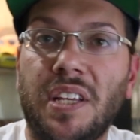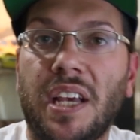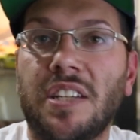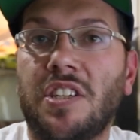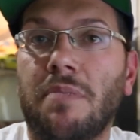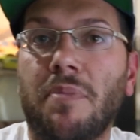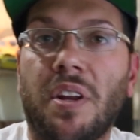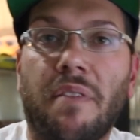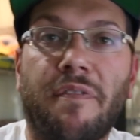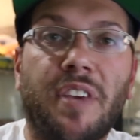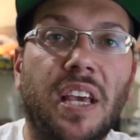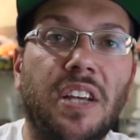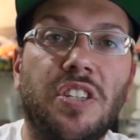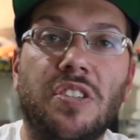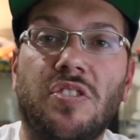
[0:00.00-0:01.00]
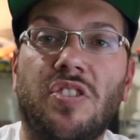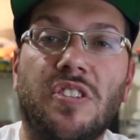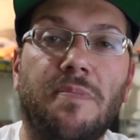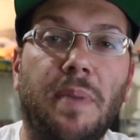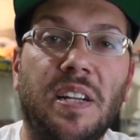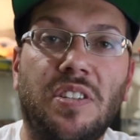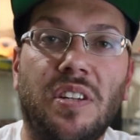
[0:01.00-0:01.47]
the engine modification,
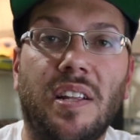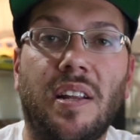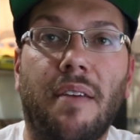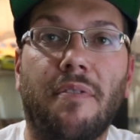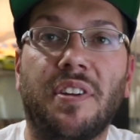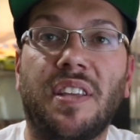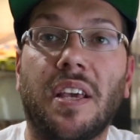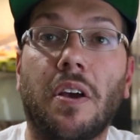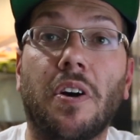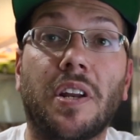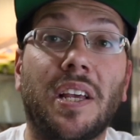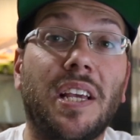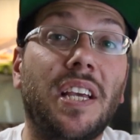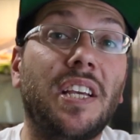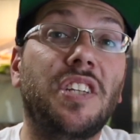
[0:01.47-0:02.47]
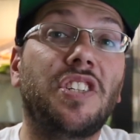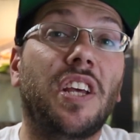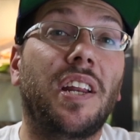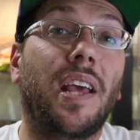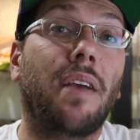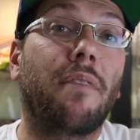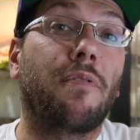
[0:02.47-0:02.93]
suspension, and everything on
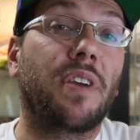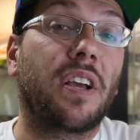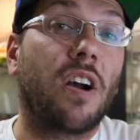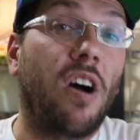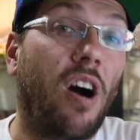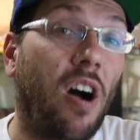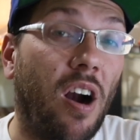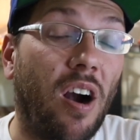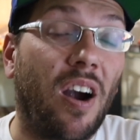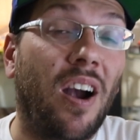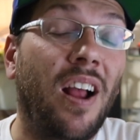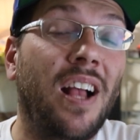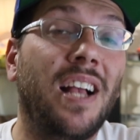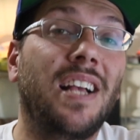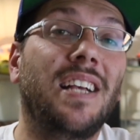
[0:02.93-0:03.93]
each and every car.